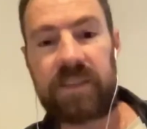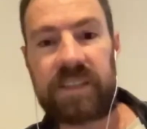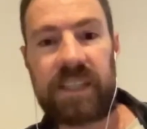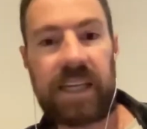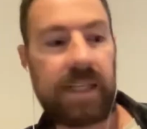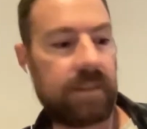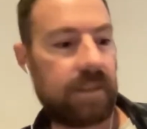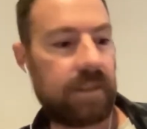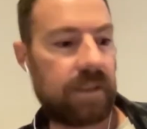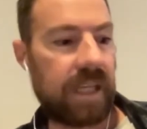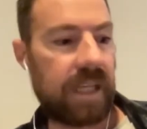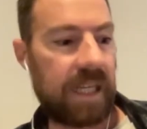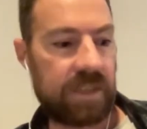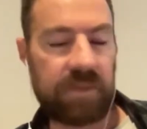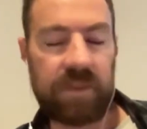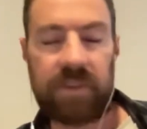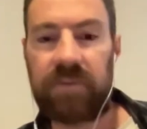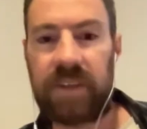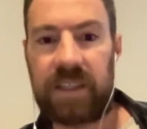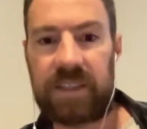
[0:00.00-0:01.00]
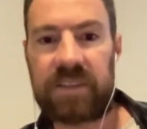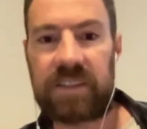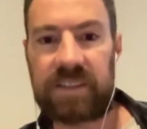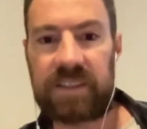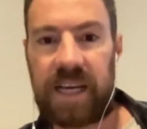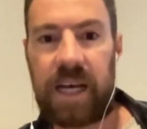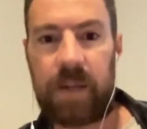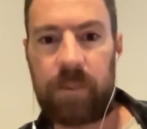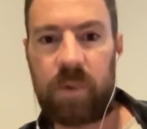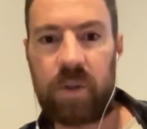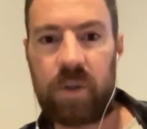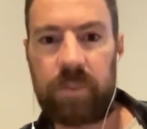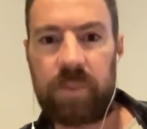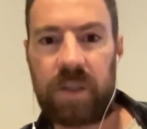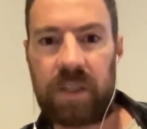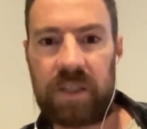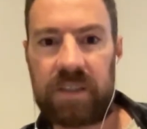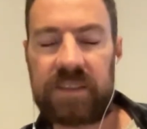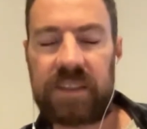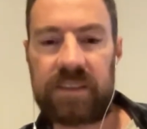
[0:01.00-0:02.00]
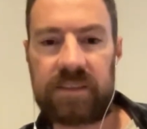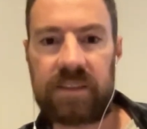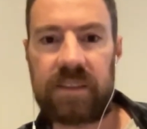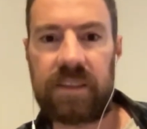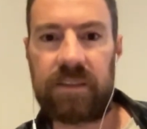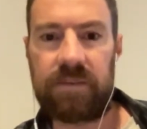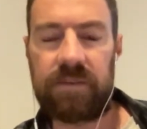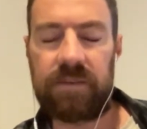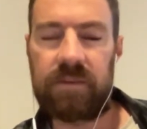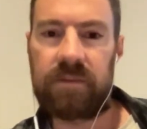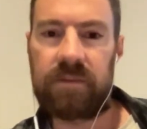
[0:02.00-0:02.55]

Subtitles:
saying that larger investors are more price sensitive?